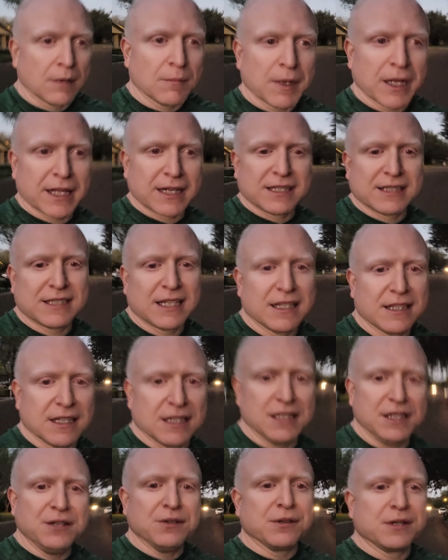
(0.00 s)
I'm not going to say
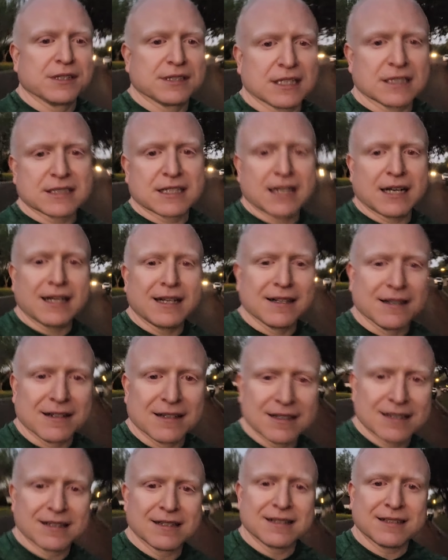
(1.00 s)
than you, because that's kind of
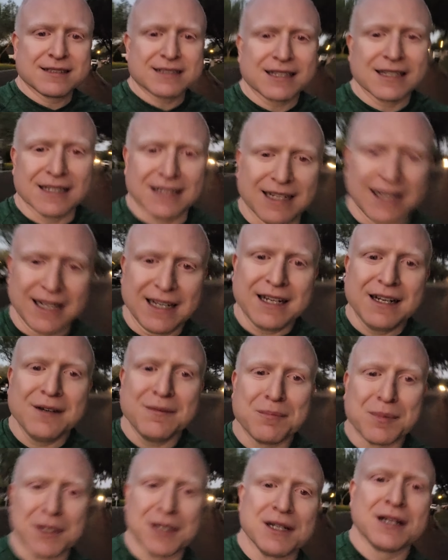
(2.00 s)
negative,
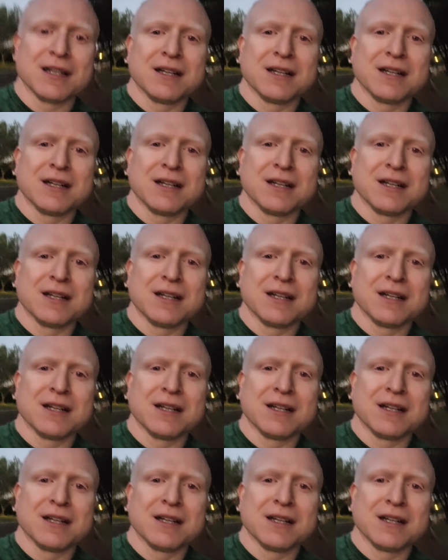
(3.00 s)
but